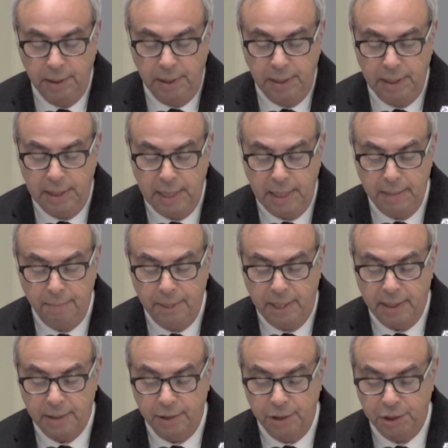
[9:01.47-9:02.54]
He came
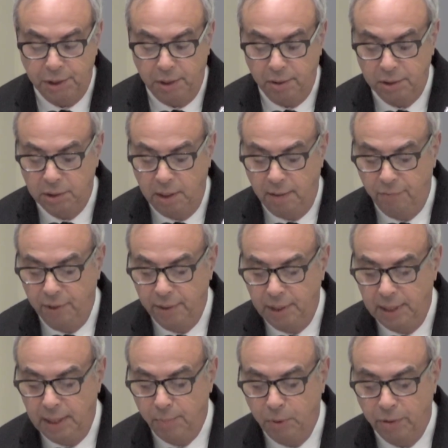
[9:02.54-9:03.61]
back to share his love of the
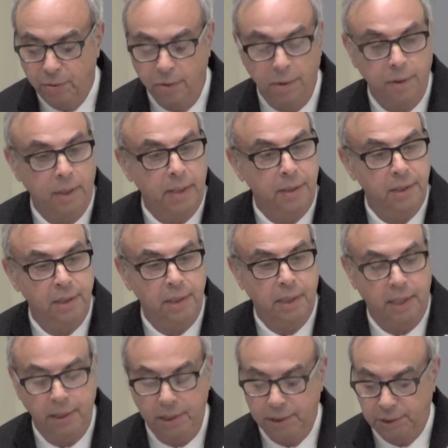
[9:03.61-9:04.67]
game with her in
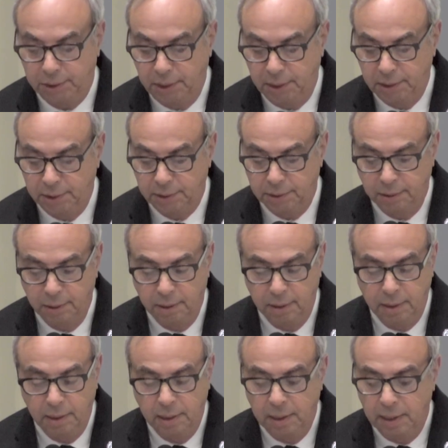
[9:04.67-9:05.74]
1996,
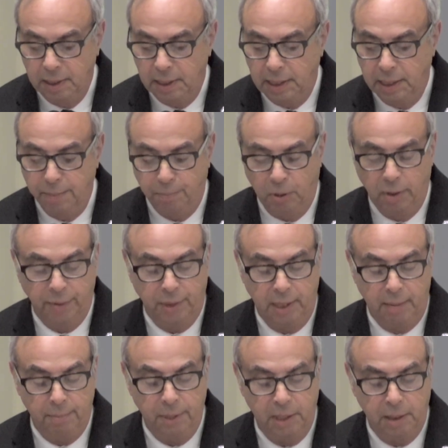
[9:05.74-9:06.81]
and it brought
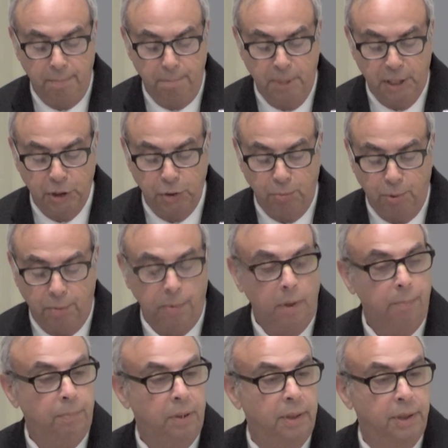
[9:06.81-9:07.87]
them immeasurable
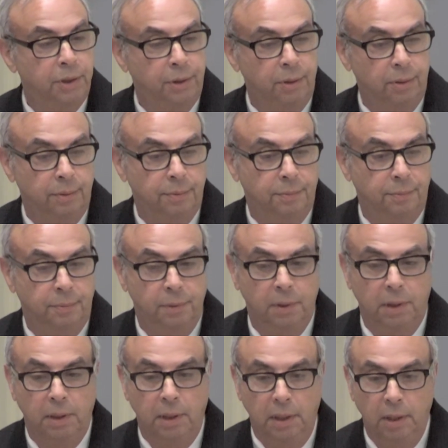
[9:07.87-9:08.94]
pleasure.
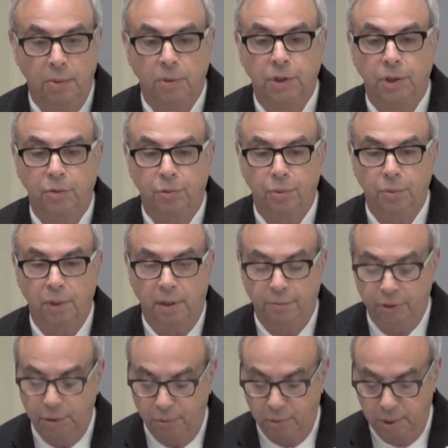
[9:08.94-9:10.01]
It was a true
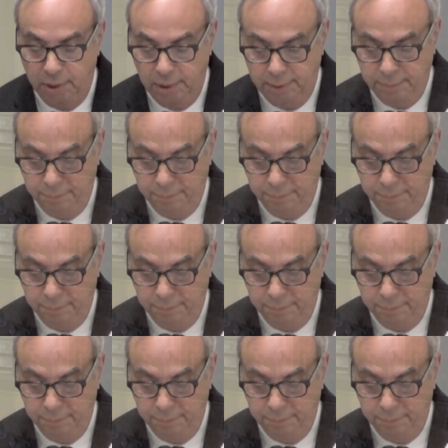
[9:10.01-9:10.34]
love story.